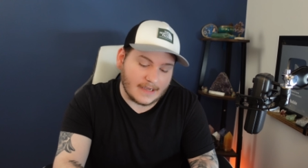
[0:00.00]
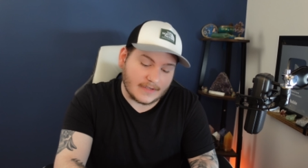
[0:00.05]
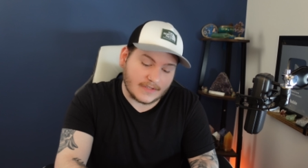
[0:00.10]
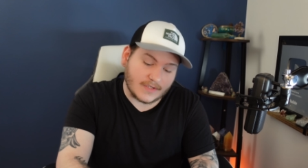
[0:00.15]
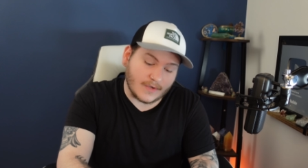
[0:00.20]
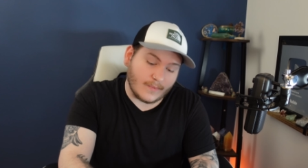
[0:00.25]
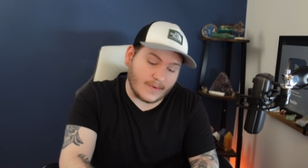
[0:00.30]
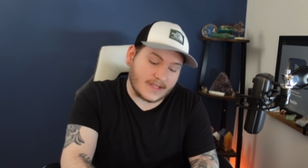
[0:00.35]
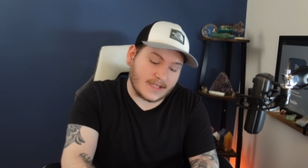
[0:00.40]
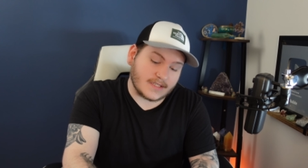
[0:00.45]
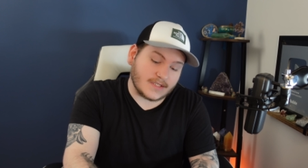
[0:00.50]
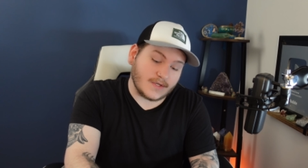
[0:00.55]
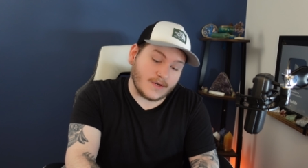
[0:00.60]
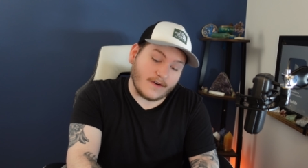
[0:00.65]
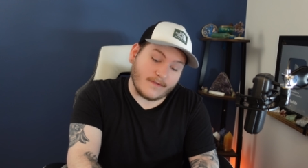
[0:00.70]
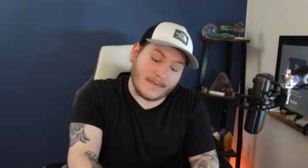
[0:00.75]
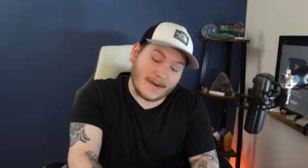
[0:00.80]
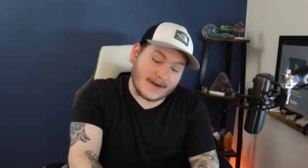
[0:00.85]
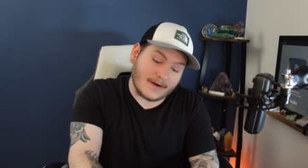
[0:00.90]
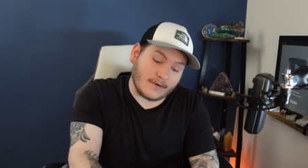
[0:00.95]
So with the 2
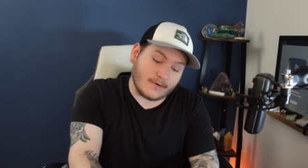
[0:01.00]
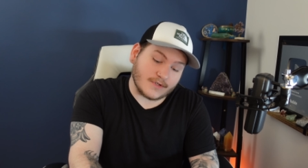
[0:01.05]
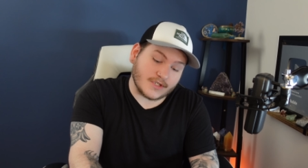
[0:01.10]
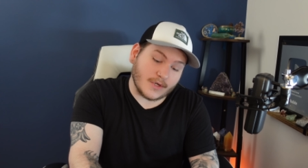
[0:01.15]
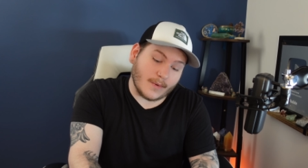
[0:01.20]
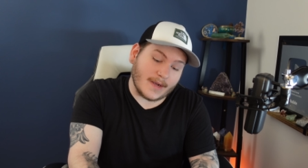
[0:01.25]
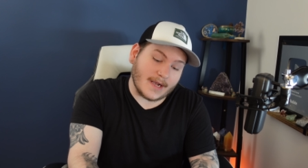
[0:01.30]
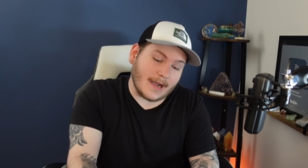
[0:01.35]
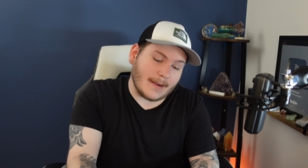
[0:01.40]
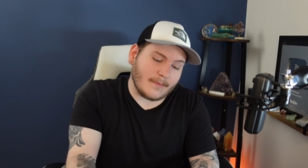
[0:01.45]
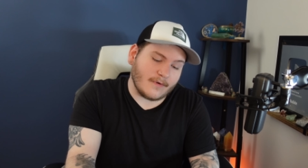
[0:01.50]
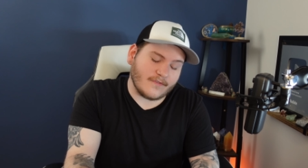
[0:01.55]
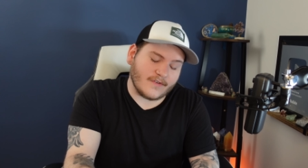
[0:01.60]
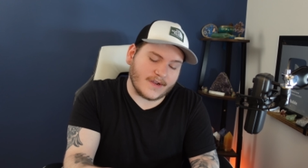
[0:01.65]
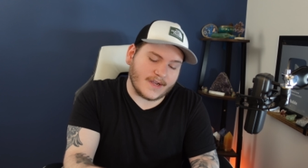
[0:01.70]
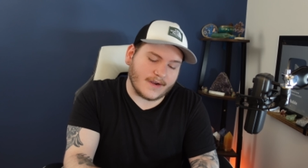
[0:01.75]
of pentacles showing up over